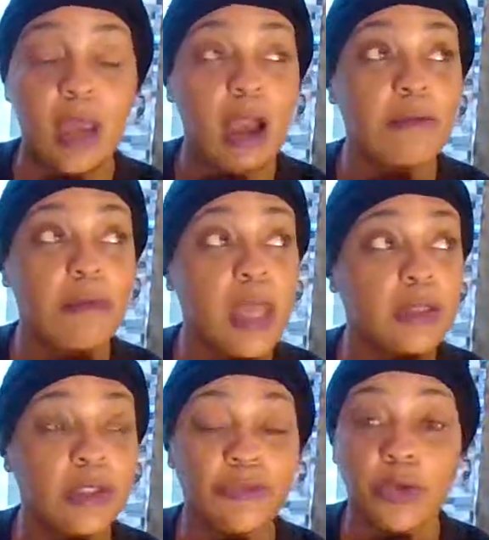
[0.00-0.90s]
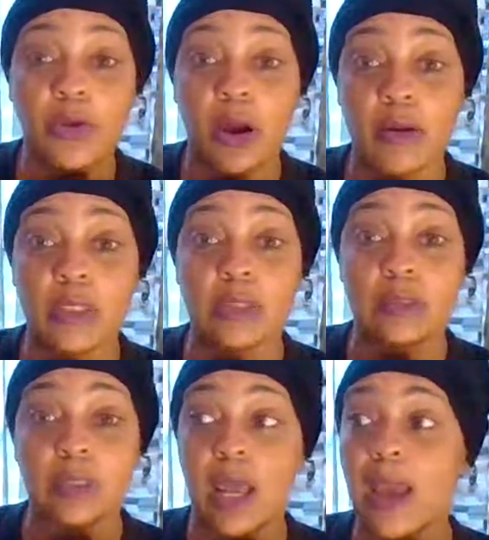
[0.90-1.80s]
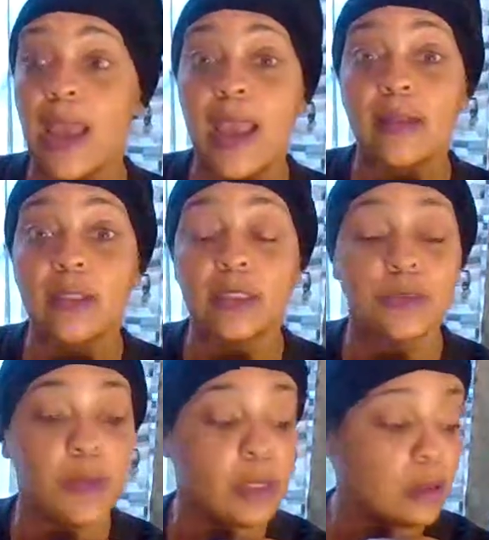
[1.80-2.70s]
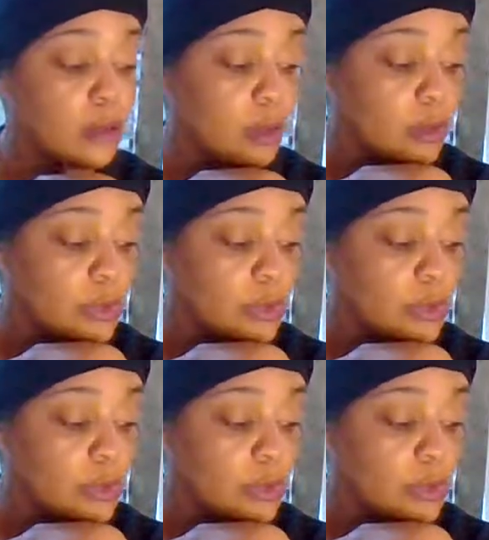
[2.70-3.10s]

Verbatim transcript: I've met different guardians that I had that's been,